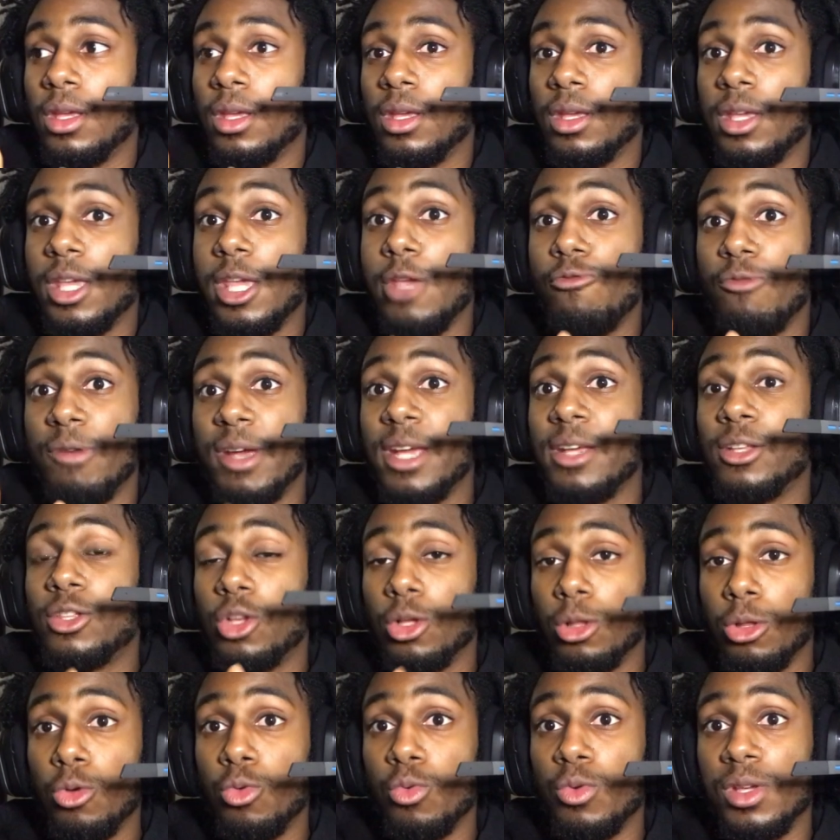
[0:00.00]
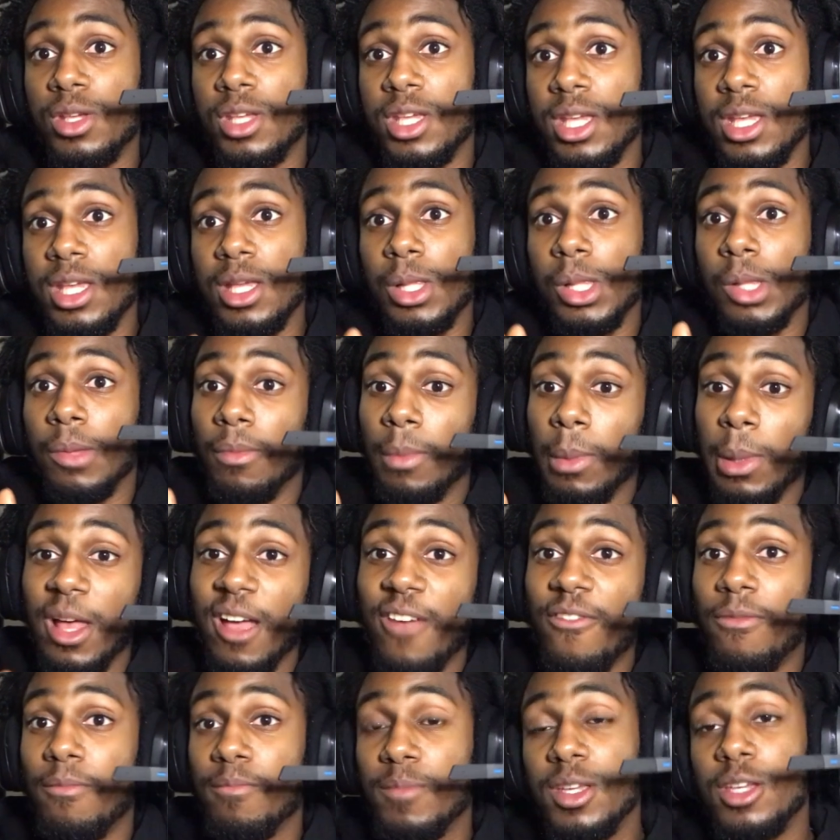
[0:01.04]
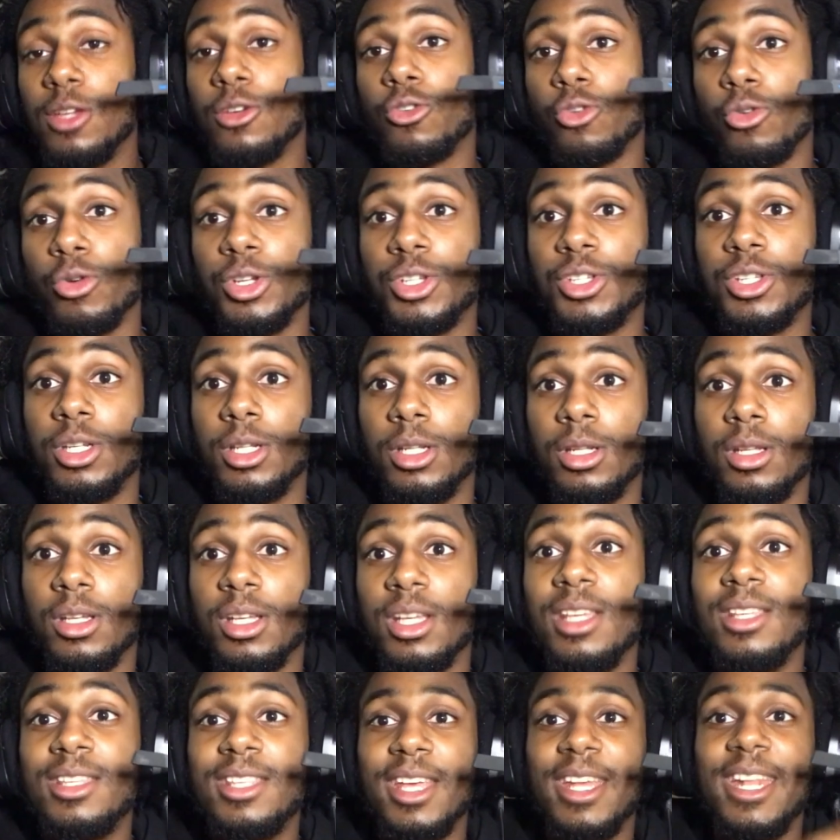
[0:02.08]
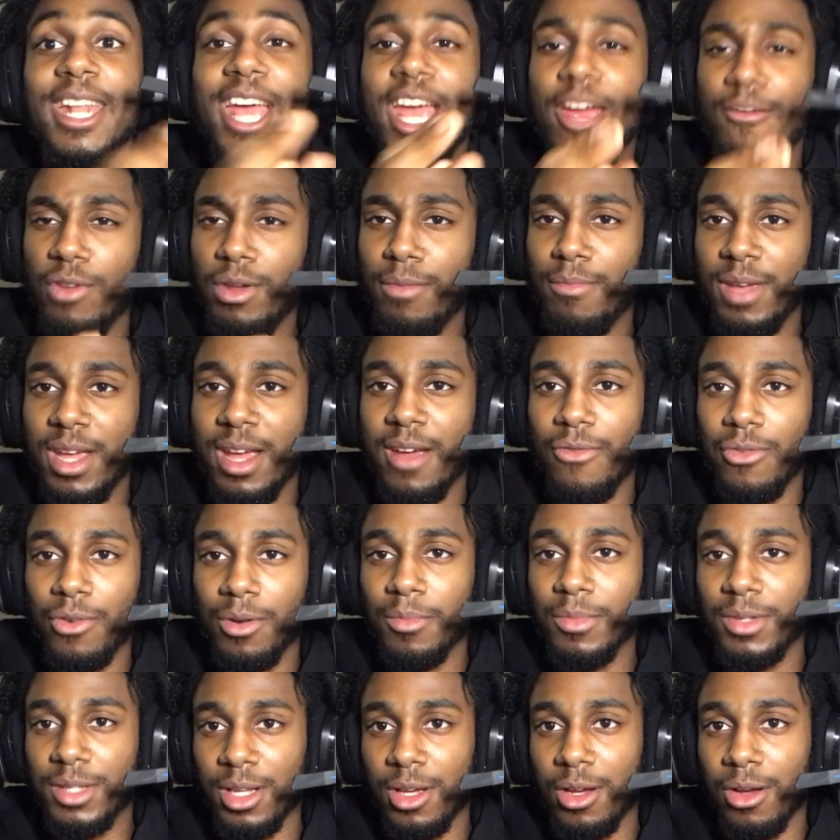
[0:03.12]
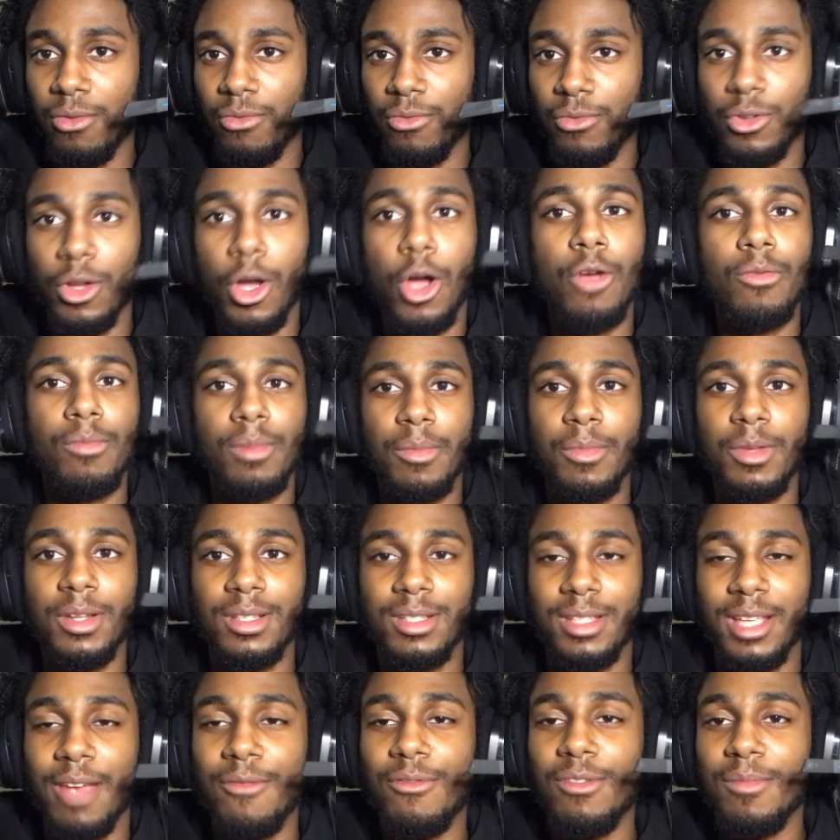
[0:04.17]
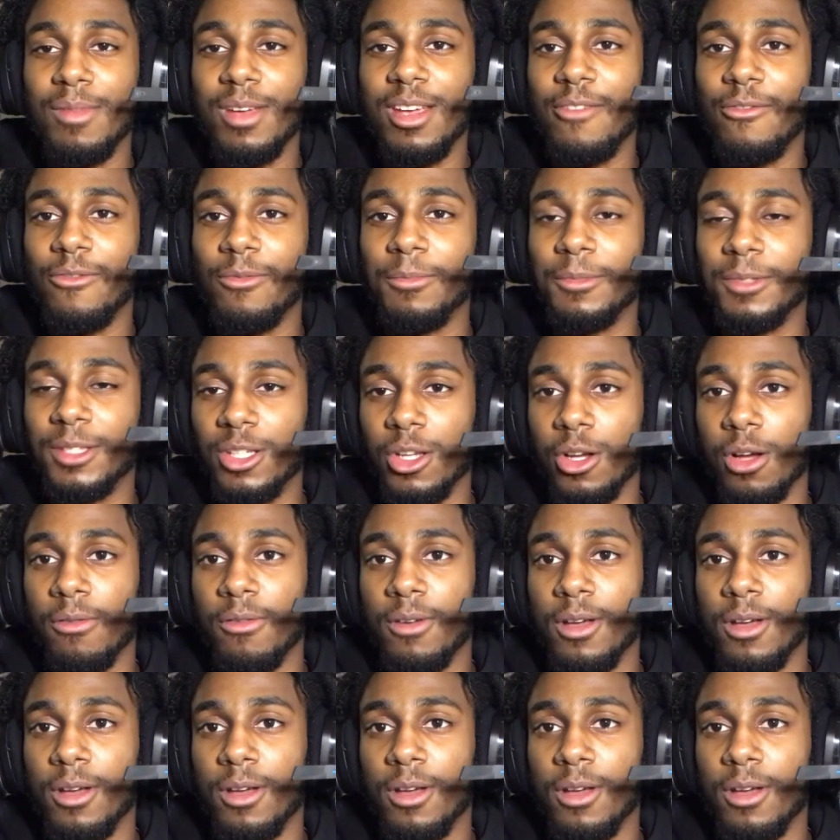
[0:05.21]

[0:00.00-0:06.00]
He ran to loot. He left me and Christian. He said every man for himself. Y'all remember this. Every man for himself.